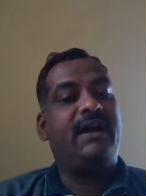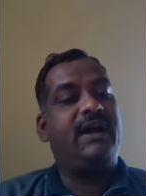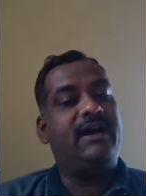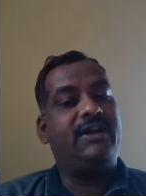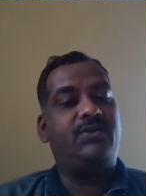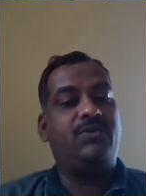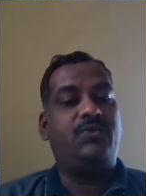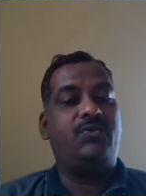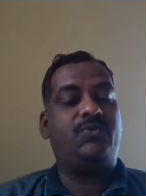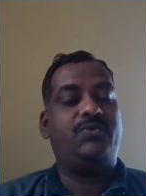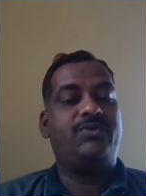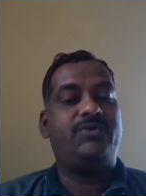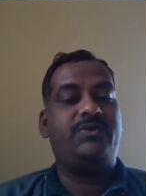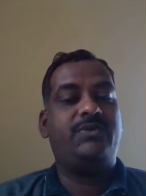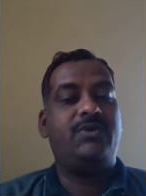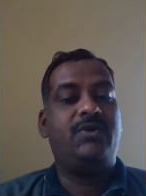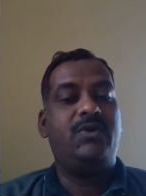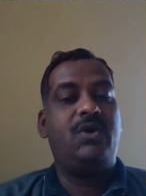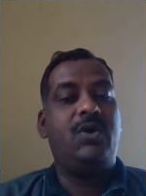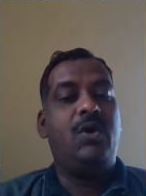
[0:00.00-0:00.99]
Unquote.
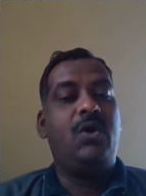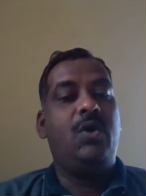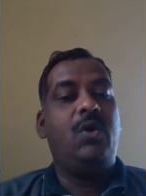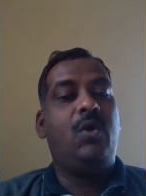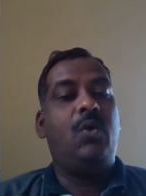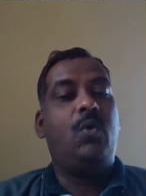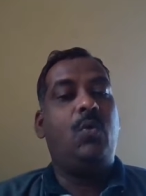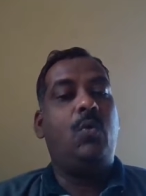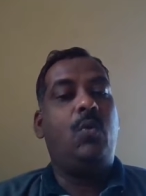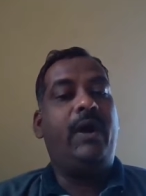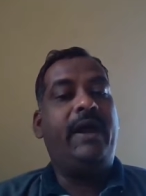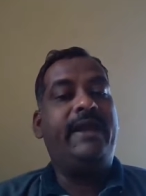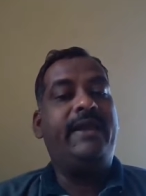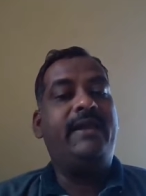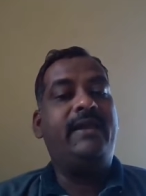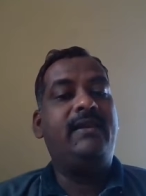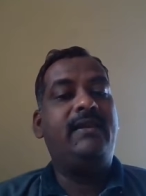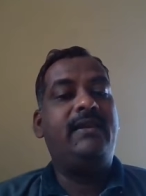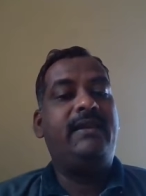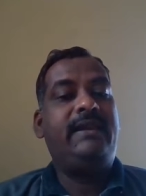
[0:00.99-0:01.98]

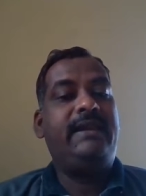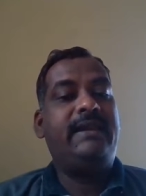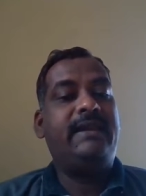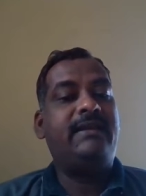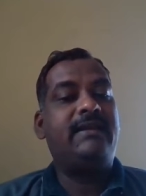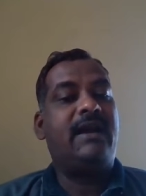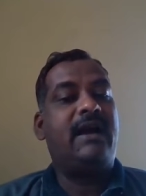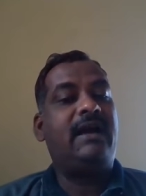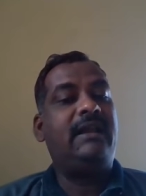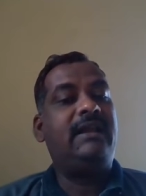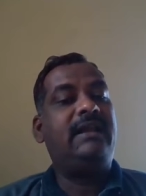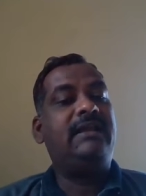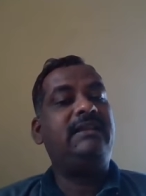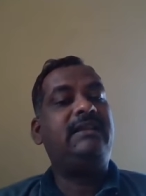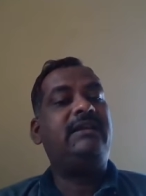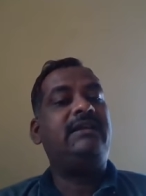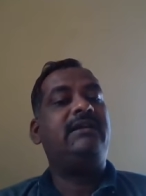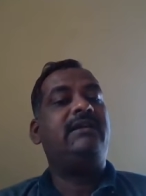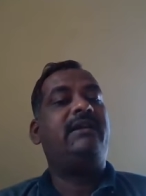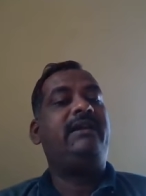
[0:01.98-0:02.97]
While yet
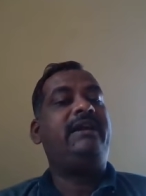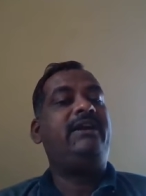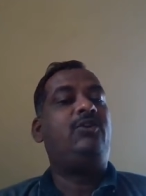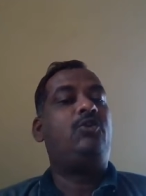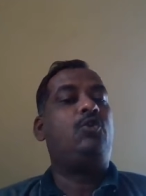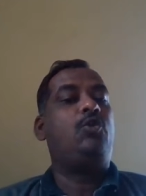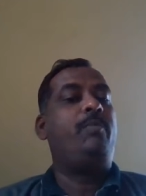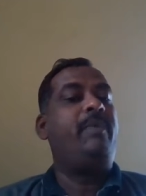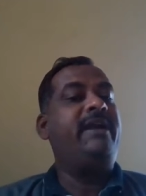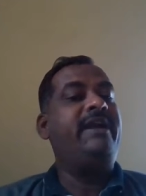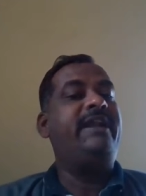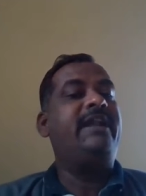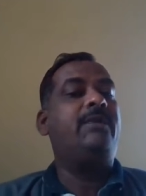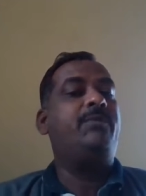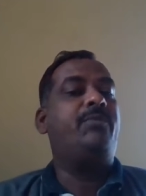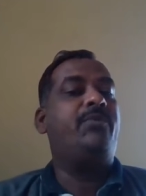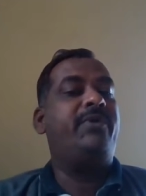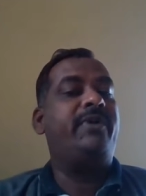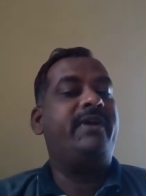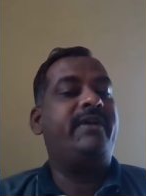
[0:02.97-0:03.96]
another great
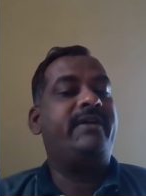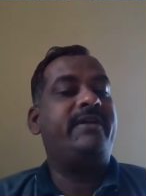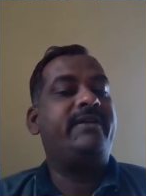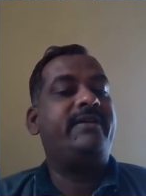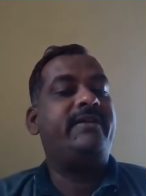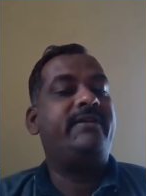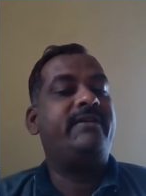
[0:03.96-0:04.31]
romantic poet,